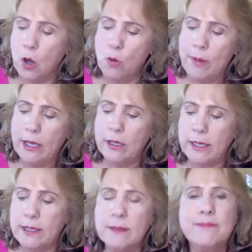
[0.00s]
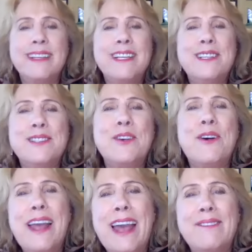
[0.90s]
oh my goodness.
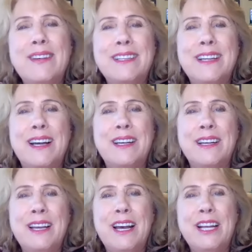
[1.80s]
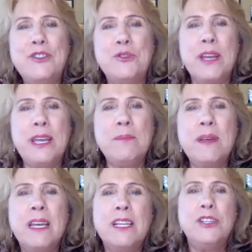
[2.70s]
So I have a, a, a dream
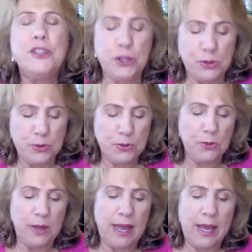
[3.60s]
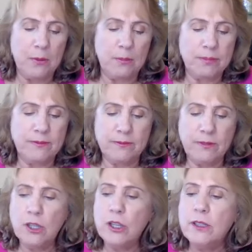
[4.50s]
to help,
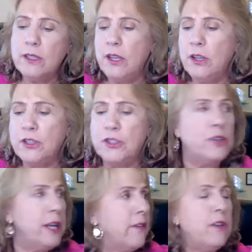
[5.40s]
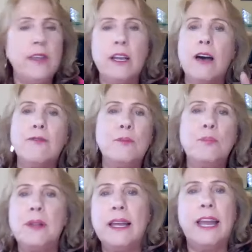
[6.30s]
you know, you, you can turn everything off and
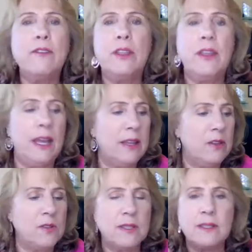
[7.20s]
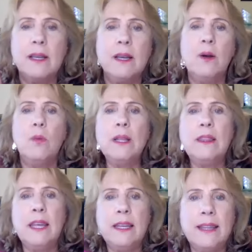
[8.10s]
plug everything. And there's this one
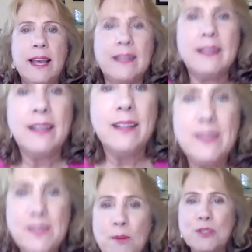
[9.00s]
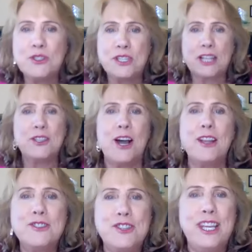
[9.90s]
thing that so much
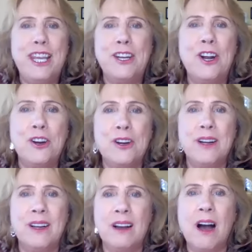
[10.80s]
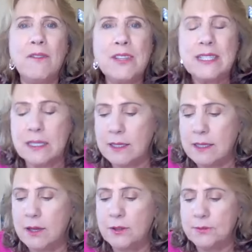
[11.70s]
technology in our offices.
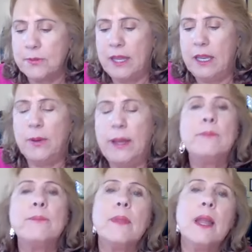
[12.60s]
So anyway,